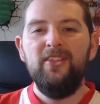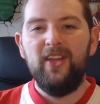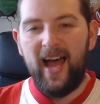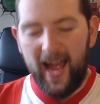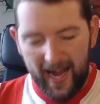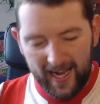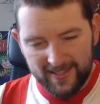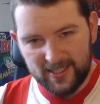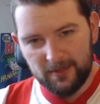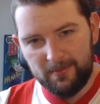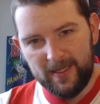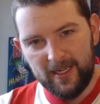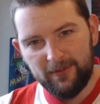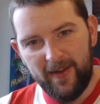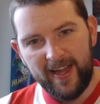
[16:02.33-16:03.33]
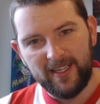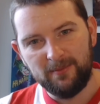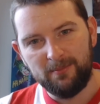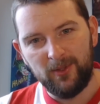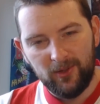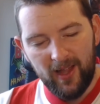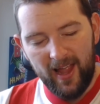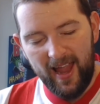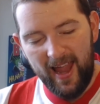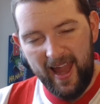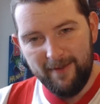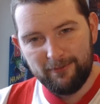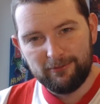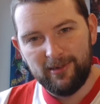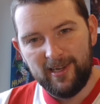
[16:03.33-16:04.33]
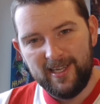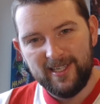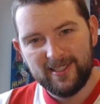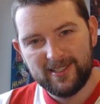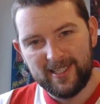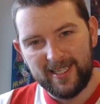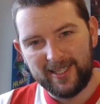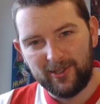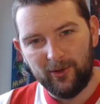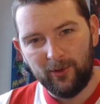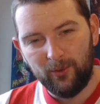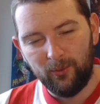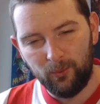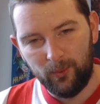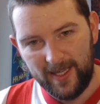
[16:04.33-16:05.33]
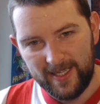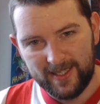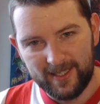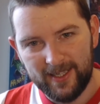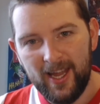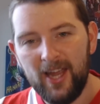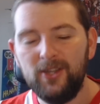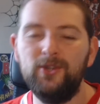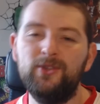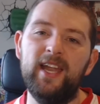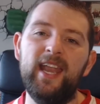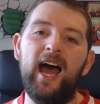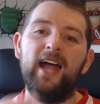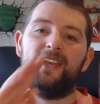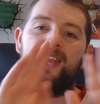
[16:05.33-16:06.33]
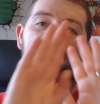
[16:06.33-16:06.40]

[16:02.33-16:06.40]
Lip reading: that had to be available every single week. You then had